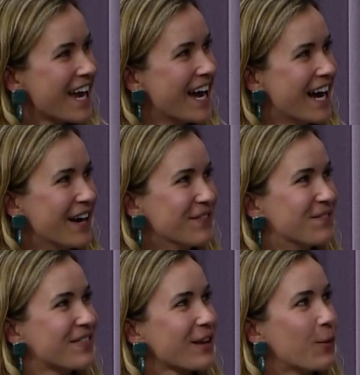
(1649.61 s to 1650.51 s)

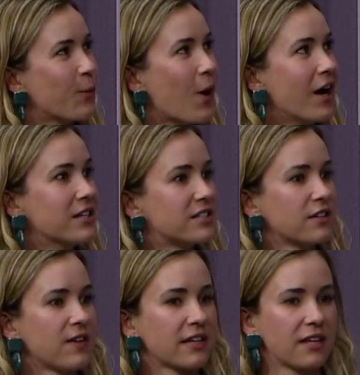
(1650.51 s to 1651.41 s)
um, was
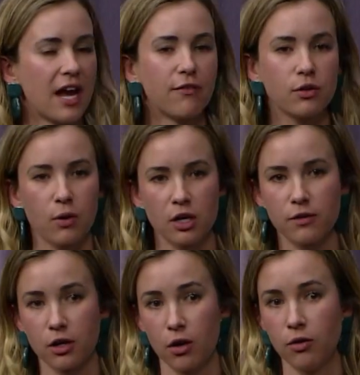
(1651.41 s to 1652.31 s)
the fact that every one
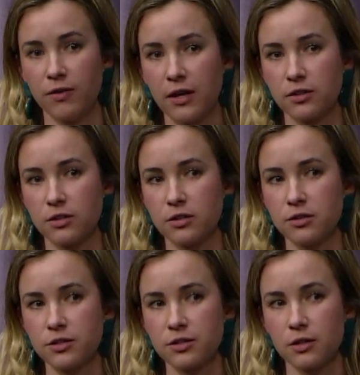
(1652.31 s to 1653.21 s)
of our
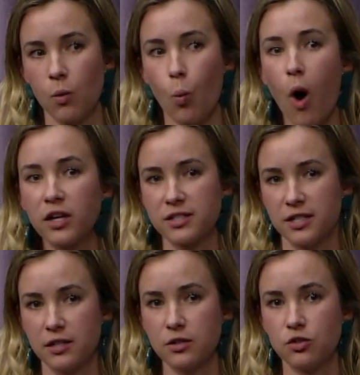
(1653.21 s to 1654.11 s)
co-founders
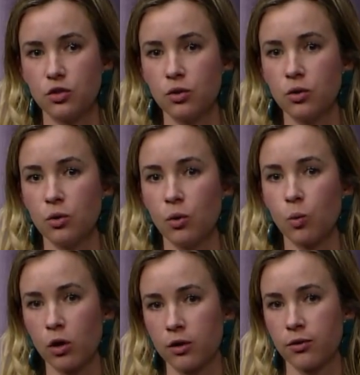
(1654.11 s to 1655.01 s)
wanted to
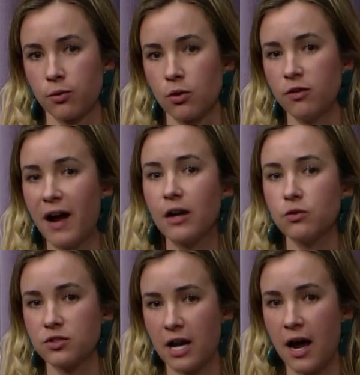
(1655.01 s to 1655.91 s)
work through a
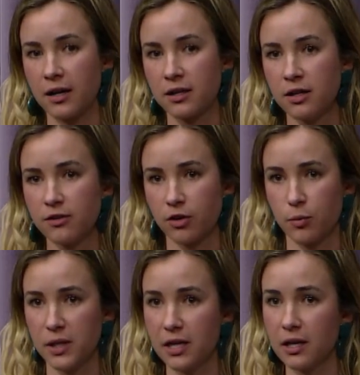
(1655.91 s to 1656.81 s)
values doc from the